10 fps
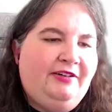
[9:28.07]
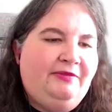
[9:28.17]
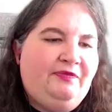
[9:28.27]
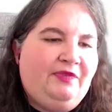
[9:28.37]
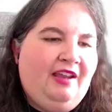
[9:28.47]

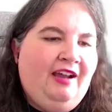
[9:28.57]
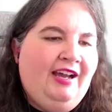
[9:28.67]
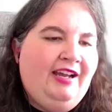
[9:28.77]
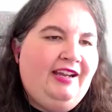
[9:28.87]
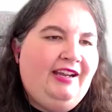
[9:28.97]
So
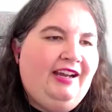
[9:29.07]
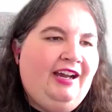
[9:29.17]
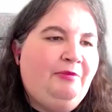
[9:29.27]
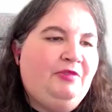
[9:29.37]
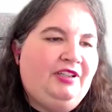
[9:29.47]

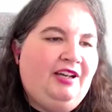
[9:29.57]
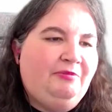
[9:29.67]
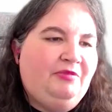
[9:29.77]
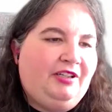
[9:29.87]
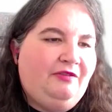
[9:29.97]
I I'm
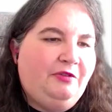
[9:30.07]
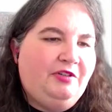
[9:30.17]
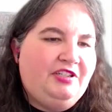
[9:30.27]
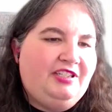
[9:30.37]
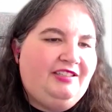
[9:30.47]
I'm looking
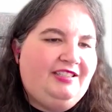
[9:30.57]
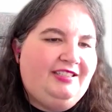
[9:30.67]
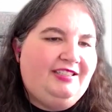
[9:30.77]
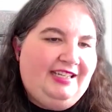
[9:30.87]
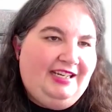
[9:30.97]
forward
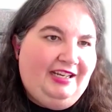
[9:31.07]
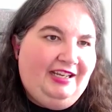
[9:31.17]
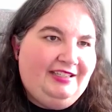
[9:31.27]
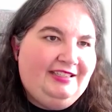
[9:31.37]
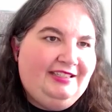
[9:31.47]
to
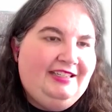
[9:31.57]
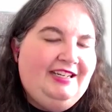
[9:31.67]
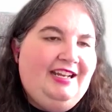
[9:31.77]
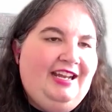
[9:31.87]
seeing it,